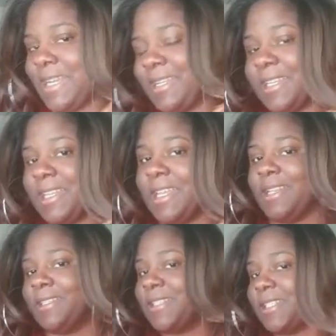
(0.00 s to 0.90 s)
kind of
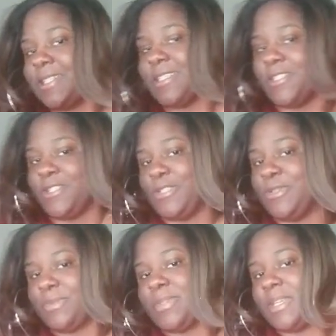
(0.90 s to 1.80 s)
get into this
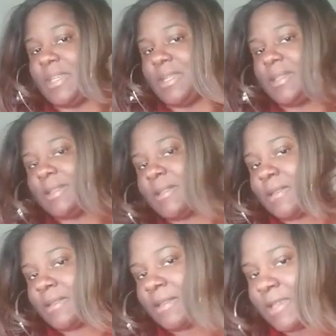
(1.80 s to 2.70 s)
unit,
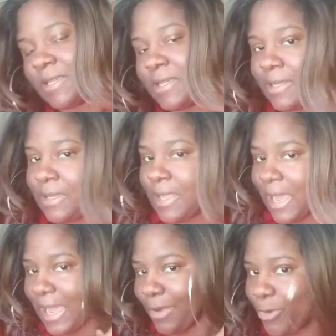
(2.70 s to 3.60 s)

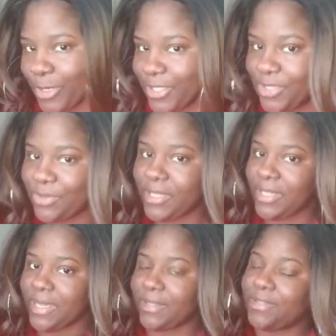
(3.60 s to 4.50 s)
I wore this
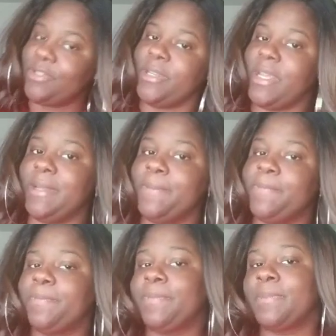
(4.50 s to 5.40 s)
unit
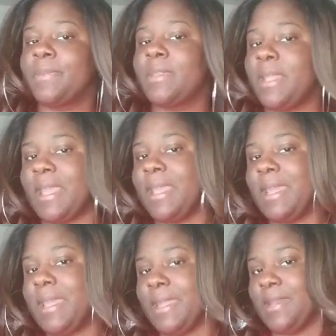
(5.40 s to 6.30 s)
yesterday.
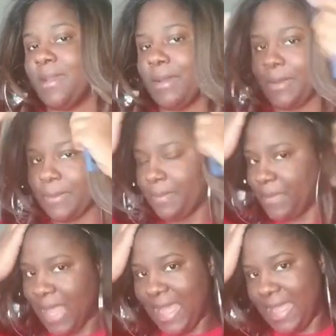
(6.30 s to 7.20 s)
And
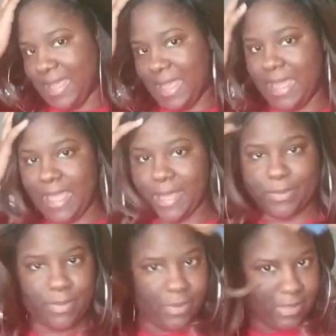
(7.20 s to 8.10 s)
um, I, I
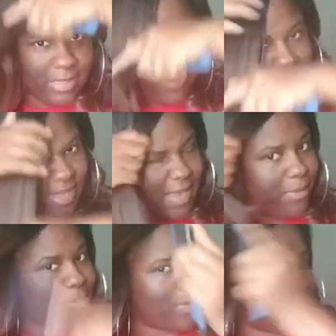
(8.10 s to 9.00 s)
absolutely loved it.
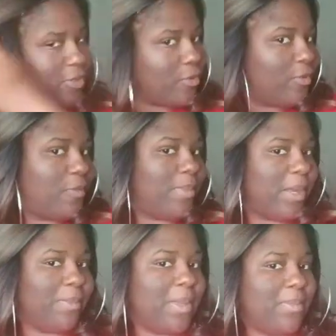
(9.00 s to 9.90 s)
I've been wearing this unit for
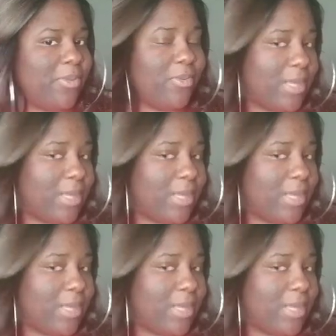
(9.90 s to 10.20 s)
about maybe